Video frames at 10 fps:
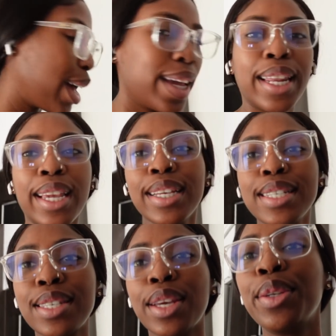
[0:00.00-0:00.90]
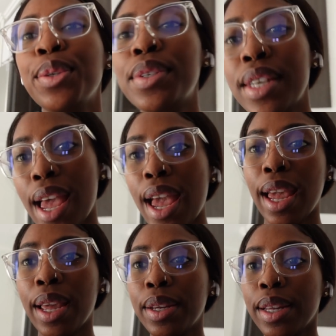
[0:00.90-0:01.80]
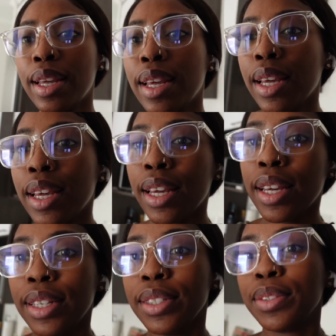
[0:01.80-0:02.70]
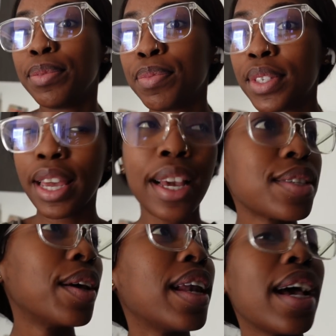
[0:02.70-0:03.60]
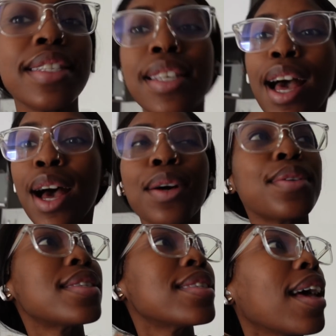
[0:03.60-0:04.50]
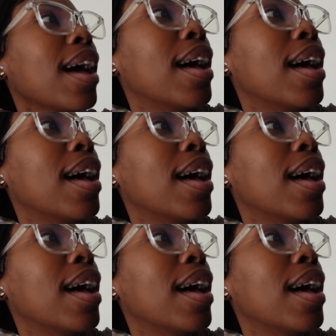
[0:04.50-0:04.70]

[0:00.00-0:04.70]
It is a new day in ZX Online's house.